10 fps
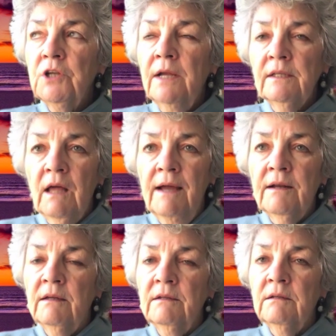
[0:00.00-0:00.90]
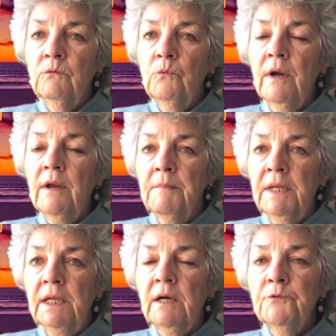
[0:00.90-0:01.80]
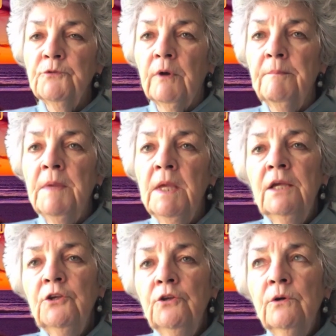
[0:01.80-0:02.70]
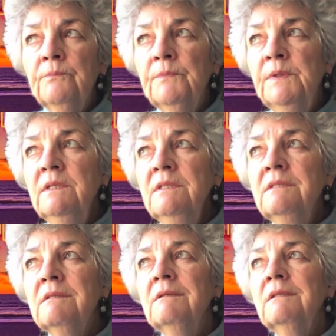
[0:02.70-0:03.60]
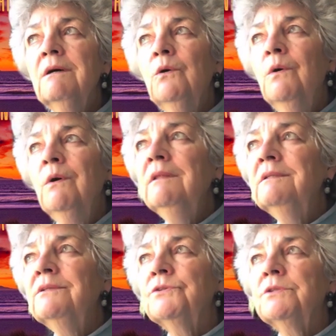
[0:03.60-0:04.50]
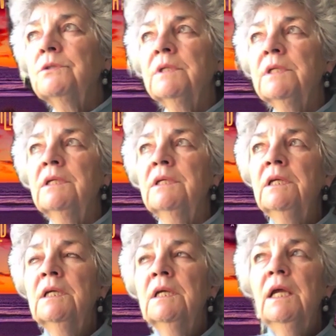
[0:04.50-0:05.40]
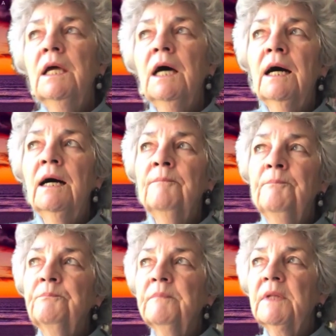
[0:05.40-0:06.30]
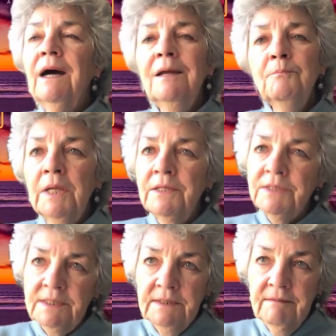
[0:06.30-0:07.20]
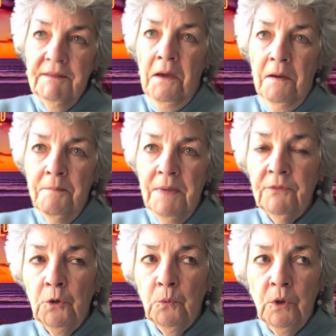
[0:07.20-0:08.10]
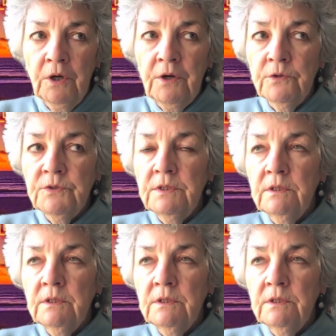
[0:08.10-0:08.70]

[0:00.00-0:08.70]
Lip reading: a light on where the money comes from. You know, the oil industry, God bless them and their workers.